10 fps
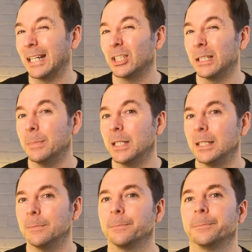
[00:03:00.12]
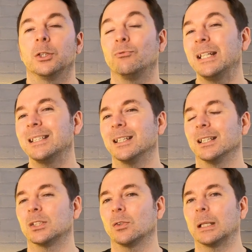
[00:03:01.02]
actually be. The reason that
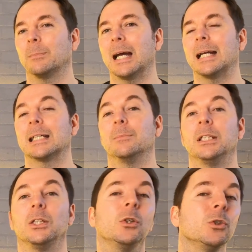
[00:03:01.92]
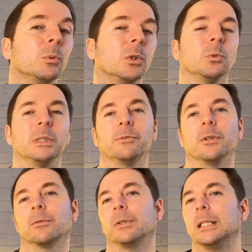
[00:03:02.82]
the Sonic Pad can be used with all
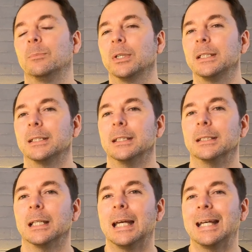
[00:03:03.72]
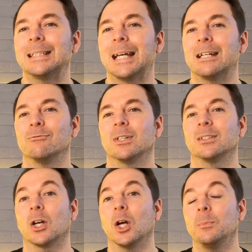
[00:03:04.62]
different 3D printers is that it
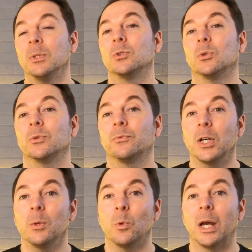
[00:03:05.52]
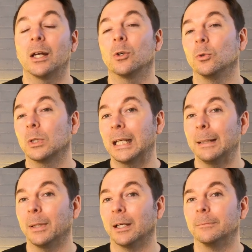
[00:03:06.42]
runs open source firmware called
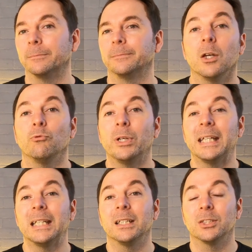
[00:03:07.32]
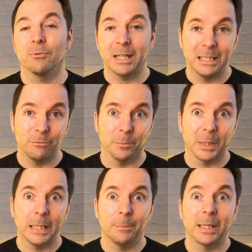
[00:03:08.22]
Klipper. Reading directly from
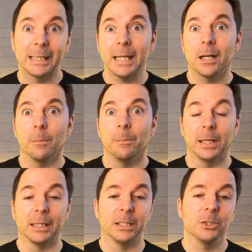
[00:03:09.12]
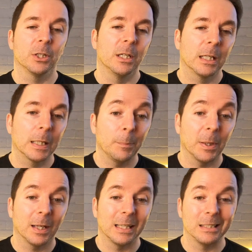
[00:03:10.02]
the Klipper GitHub page,
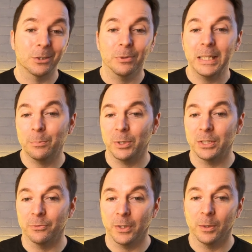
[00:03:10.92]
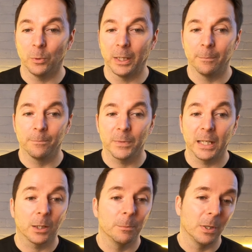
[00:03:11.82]
Klipper is 3D printer firmware.
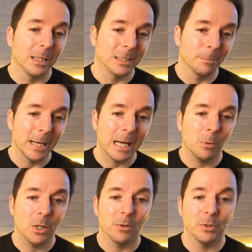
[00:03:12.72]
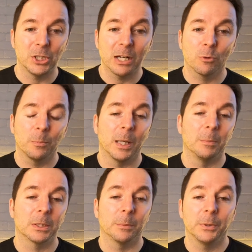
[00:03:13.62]
It combines the power of a general
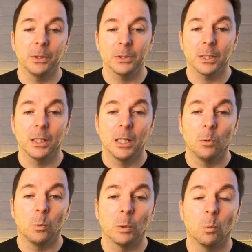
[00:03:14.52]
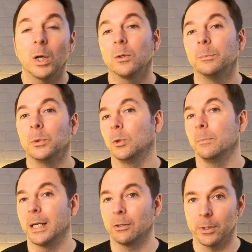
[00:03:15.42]
purpose computer with one or more
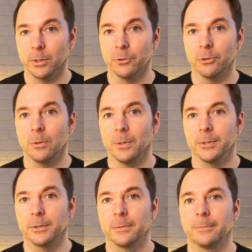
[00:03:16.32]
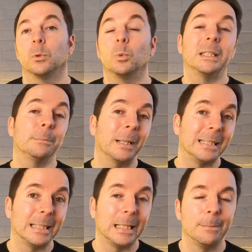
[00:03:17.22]
microcontrollers. What this
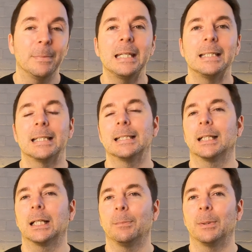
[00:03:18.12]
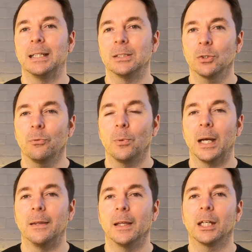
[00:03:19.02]
basically means is that Klipper is
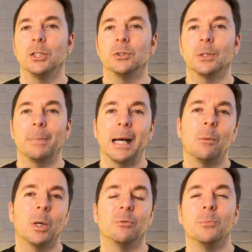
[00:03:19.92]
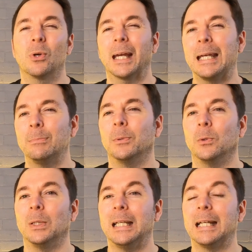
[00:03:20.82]
software that can use the power of more
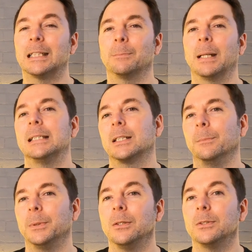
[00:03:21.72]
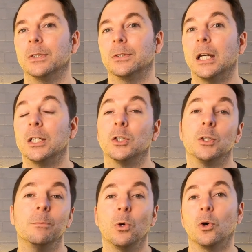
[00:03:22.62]
capable Linux-based computers to
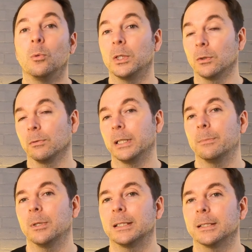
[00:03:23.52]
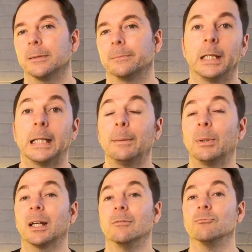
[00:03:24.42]
do more with your 3D printer.
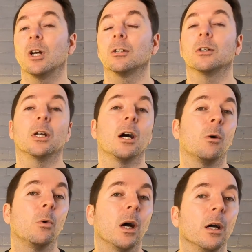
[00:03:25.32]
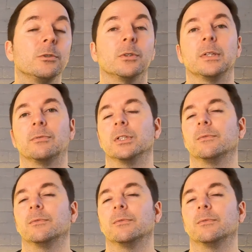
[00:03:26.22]
Klipper can run on a whole host of different